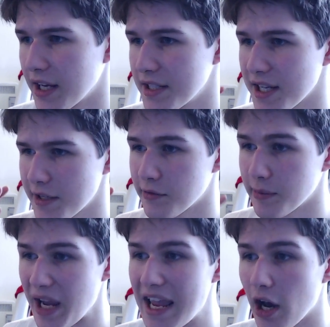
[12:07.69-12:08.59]
I tested
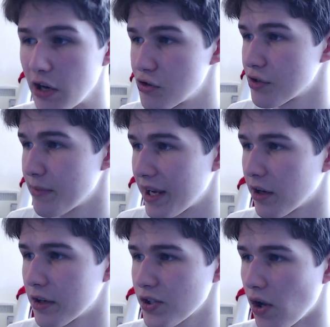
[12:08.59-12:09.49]
from 800
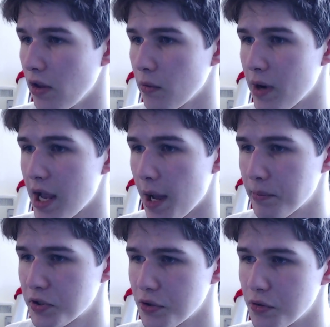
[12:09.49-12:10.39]
megahertz all the way
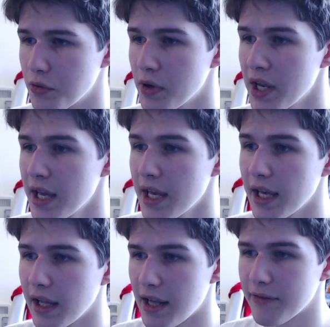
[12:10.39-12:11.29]
up to
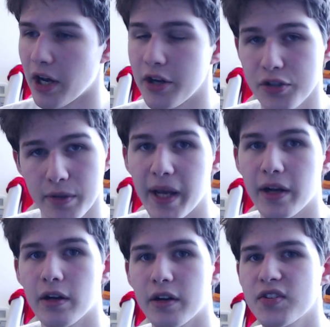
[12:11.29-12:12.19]
1100
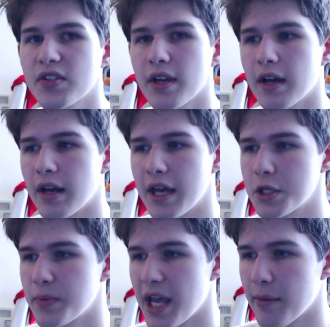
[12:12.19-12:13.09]
megahertz
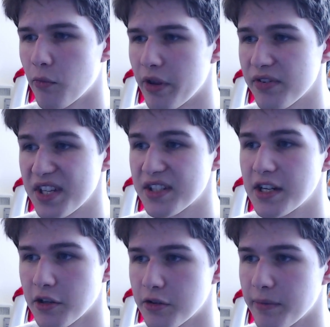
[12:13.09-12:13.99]
Hbm with
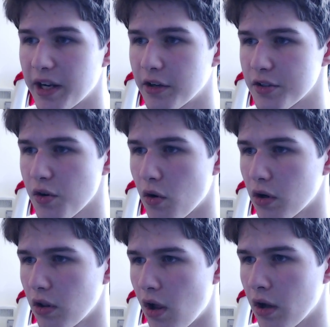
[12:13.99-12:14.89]
1600 megahertz core
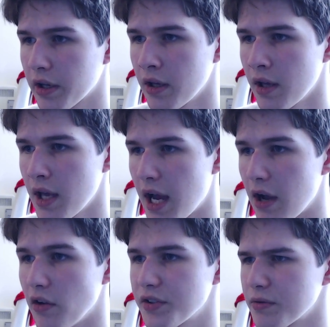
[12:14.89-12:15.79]
clock. I
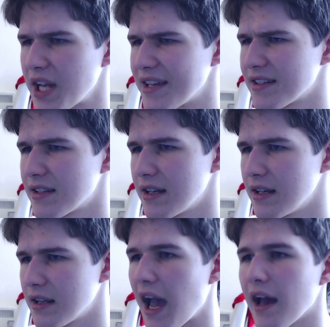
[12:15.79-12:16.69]
also
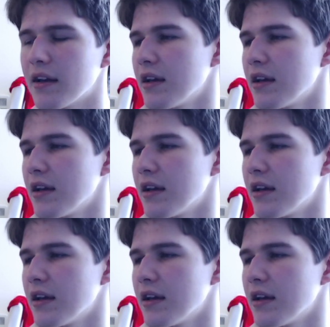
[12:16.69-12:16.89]
tested, yeah.